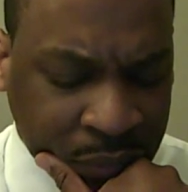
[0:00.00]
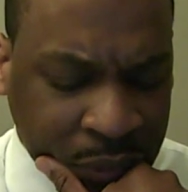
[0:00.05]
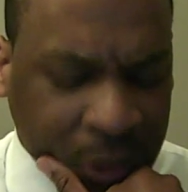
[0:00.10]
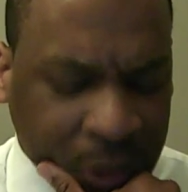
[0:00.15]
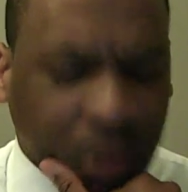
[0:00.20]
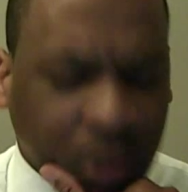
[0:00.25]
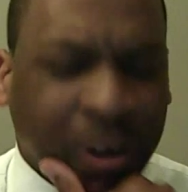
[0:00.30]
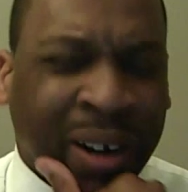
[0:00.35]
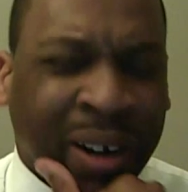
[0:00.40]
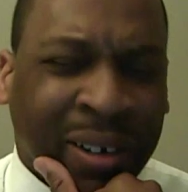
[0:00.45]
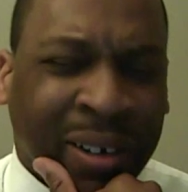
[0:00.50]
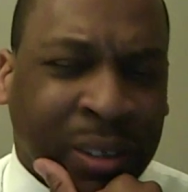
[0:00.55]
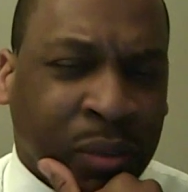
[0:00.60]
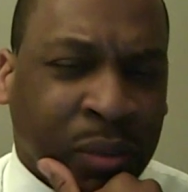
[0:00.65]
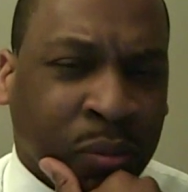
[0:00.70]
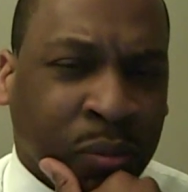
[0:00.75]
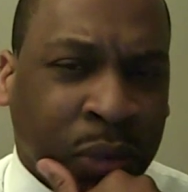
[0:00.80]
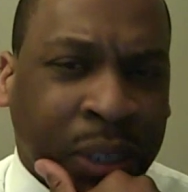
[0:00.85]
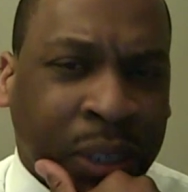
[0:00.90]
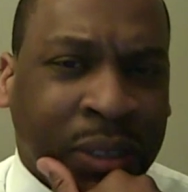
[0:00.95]
So there's
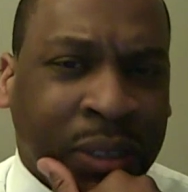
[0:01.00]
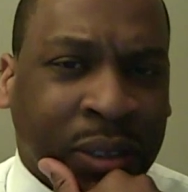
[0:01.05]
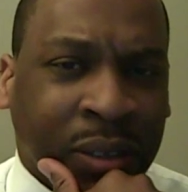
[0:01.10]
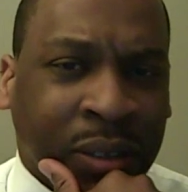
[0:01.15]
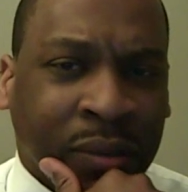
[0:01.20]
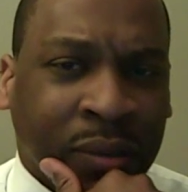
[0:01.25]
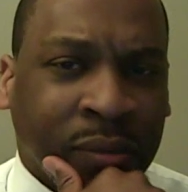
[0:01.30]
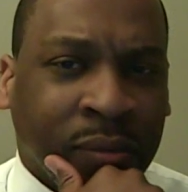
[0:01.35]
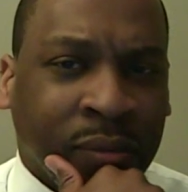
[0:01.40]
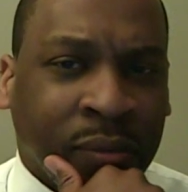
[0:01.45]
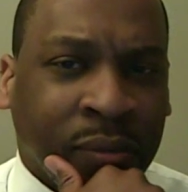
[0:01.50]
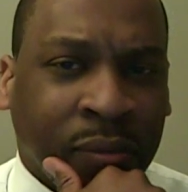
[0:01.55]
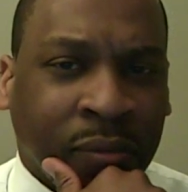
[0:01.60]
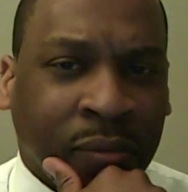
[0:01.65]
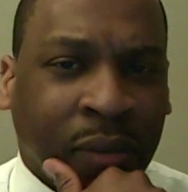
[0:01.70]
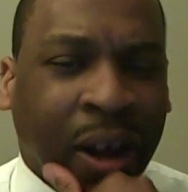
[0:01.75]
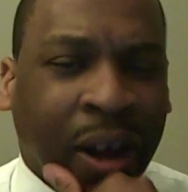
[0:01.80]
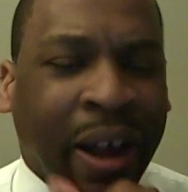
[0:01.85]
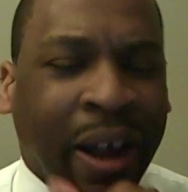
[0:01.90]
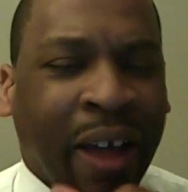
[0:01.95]
a reason
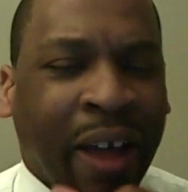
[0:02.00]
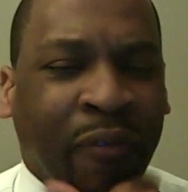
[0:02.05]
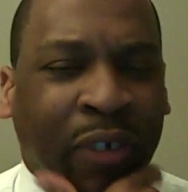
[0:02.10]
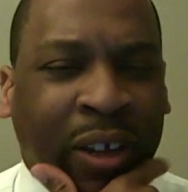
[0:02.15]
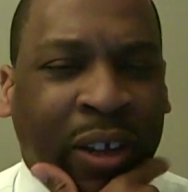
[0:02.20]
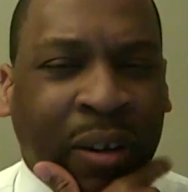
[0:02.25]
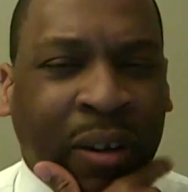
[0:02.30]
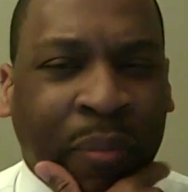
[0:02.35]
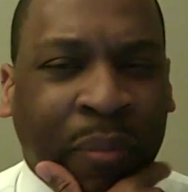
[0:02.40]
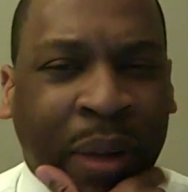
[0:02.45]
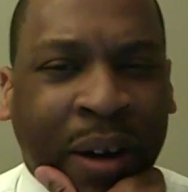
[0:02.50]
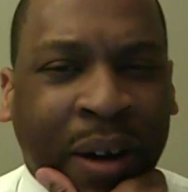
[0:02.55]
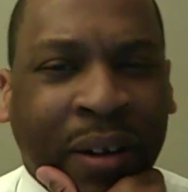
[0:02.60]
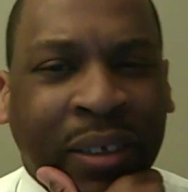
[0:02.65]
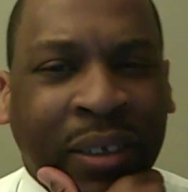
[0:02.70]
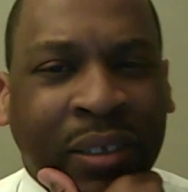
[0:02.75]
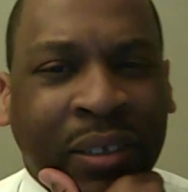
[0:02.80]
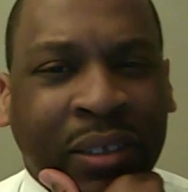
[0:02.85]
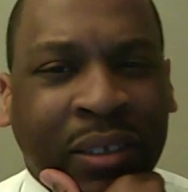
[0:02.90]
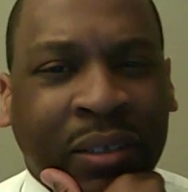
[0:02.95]
why African
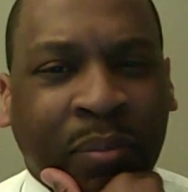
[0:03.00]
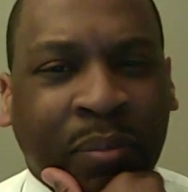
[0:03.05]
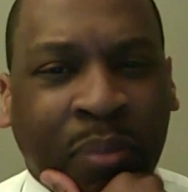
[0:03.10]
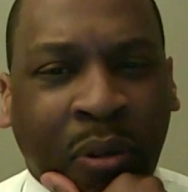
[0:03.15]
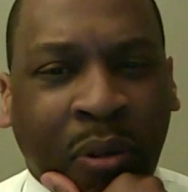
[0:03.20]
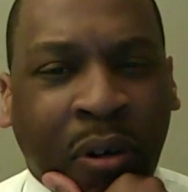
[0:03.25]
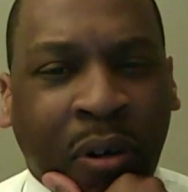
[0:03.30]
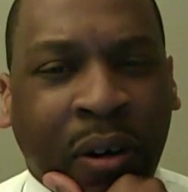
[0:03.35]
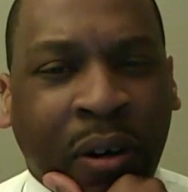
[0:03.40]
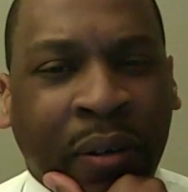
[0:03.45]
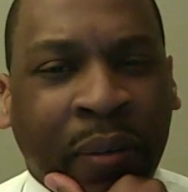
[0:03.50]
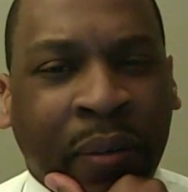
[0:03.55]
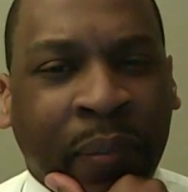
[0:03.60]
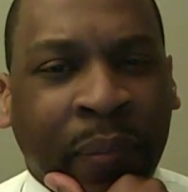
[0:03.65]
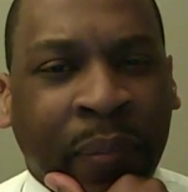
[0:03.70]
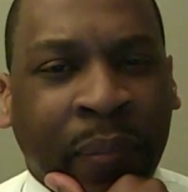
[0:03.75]
Americans support